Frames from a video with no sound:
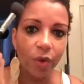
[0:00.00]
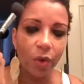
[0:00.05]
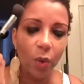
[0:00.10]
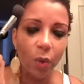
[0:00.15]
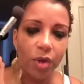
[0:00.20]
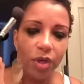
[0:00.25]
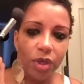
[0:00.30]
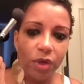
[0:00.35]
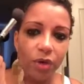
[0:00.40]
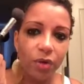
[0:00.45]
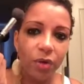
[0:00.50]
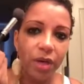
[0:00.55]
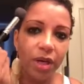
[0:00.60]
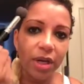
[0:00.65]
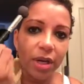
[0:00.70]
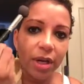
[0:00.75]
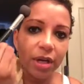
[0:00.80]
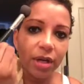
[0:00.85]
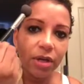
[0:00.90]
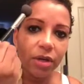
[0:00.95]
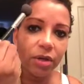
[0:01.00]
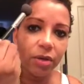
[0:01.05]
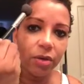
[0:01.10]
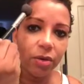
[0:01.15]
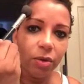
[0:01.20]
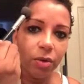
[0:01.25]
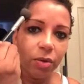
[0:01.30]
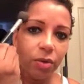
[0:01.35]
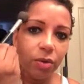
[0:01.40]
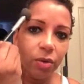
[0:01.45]
What degree?
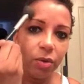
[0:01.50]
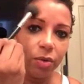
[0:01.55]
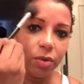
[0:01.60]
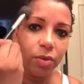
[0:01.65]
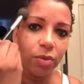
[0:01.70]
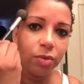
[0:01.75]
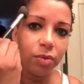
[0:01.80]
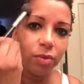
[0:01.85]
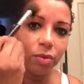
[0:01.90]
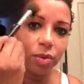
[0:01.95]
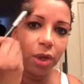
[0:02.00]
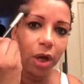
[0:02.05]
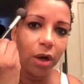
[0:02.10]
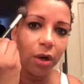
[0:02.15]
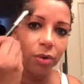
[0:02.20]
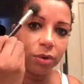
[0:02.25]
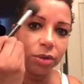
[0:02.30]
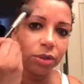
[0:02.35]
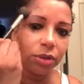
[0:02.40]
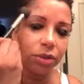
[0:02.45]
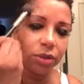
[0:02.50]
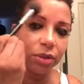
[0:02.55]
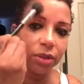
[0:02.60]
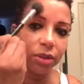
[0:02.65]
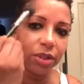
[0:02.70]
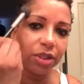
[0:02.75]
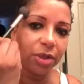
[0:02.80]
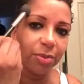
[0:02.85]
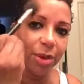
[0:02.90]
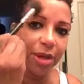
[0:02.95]
You don't.
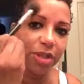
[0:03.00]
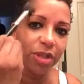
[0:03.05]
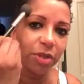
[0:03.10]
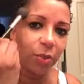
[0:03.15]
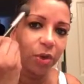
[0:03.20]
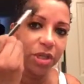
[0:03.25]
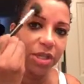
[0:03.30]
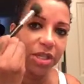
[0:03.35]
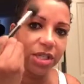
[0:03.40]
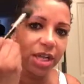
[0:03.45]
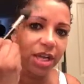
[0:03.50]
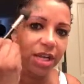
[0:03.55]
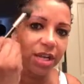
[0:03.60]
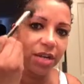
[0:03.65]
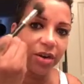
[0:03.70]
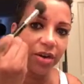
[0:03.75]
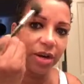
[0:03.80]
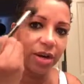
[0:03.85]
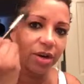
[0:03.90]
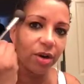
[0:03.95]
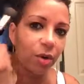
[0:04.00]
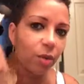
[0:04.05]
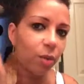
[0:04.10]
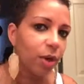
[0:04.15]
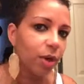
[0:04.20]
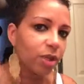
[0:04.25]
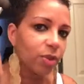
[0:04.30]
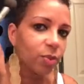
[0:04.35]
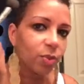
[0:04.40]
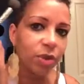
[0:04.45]
It depends on what state you're in or
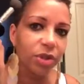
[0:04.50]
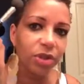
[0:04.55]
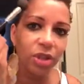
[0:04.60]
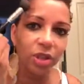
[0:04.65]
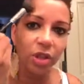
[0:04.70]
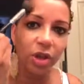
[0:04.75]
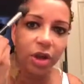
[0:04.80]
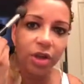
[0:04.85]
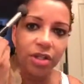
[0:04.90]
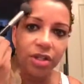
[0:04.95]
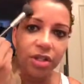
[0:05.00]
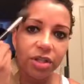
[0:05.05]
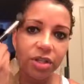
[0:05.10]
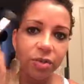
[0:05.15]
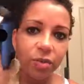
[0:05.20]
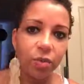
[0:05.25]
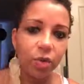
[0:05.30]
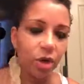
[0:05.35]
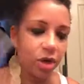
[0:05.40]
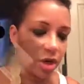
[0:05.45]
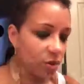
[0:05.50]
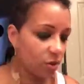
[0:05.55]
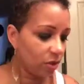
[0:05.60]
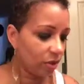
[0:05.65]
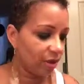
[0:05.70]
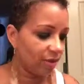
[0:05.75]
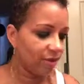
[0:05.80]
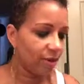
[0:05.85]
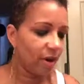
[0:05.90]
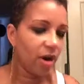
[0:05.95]
what, what the laws and where you
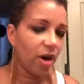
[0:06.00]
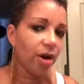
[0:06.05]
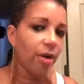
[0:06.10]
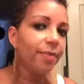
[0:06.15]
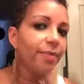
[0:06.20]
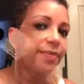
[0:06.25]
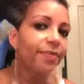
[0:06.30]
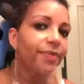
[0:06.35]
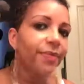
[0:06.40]
live are.